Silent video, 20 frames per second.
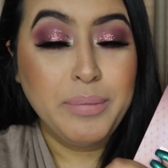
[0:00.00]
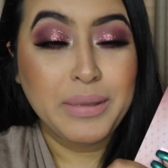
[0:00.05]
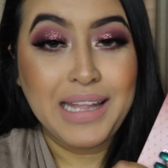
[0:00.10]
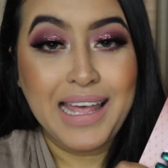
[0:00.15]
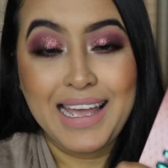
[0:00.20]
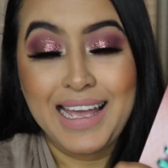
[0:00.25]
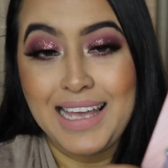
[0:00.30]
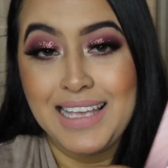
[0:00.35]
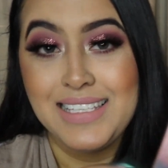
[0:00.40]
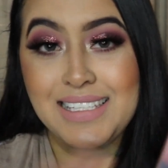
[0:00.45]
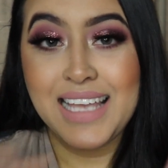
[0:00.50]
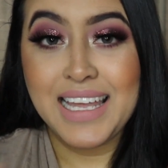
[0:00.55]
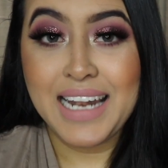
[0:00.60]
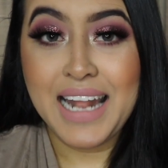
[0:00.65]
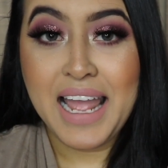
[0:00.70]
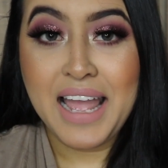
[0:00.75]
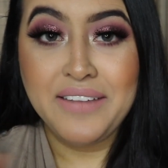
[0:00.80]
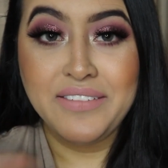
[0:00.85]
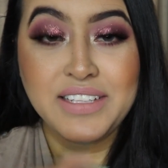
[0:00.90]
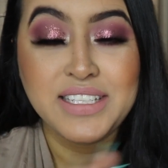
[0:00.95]
but like I said, I
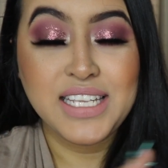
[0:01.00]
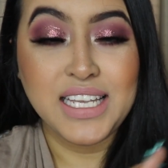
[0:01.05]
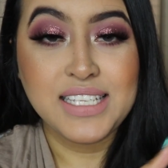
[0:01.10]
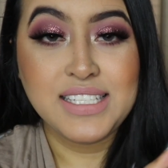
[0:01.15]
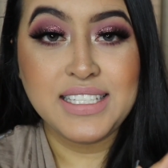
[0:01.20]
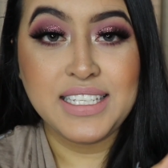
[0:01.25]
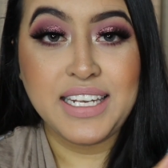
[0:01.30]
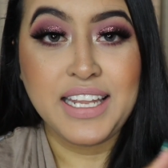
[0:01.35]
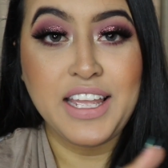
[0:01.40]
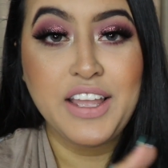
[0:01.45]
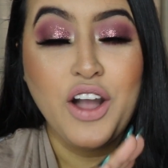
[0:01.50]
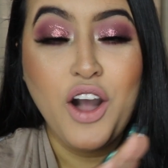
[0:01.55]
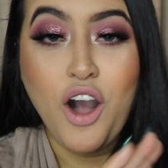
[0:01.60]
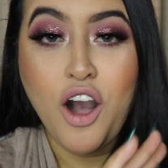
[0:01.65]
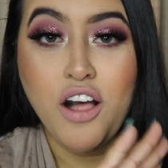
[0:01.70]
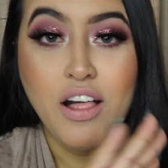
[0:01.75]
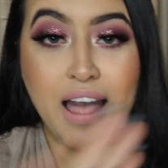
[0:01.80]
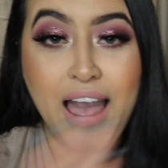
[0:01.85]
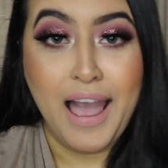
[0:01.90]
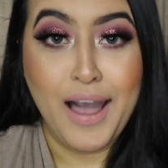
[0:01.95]
haven't tested it
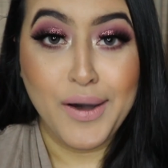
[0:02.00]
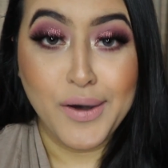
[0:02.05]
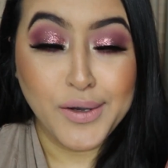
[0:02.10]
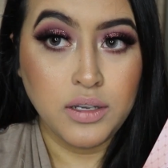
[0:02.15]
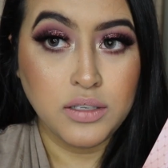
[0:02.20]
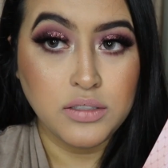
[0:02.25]
all out.